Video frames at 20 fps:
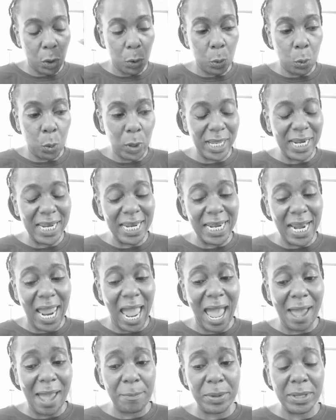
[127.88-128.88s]
When it
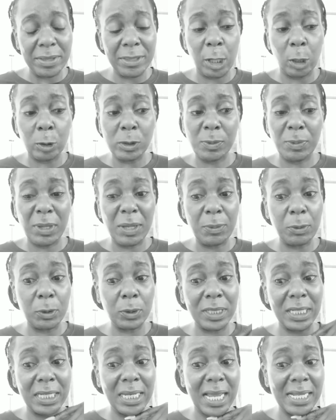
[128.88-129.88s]
happened, those people
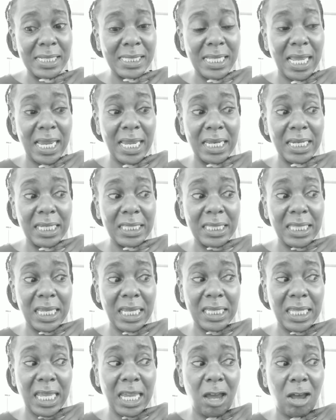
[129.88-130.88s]
did not say
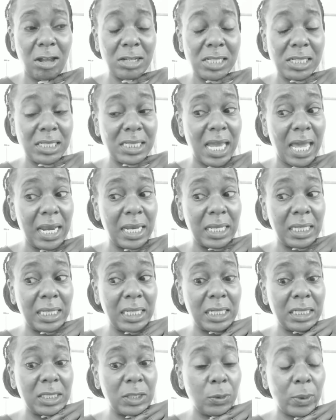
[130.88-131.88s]
anything. They all just kind of
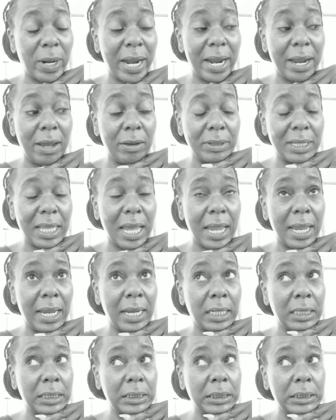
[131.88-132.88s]
looked around like,
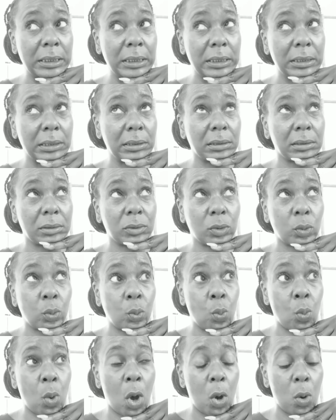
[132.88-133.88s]

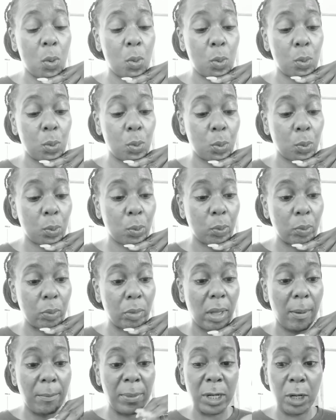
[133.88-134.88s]
whoa.
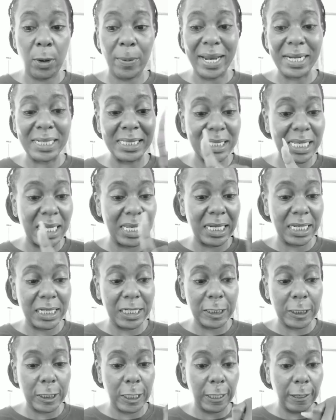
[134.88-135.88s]
But nobody said anything.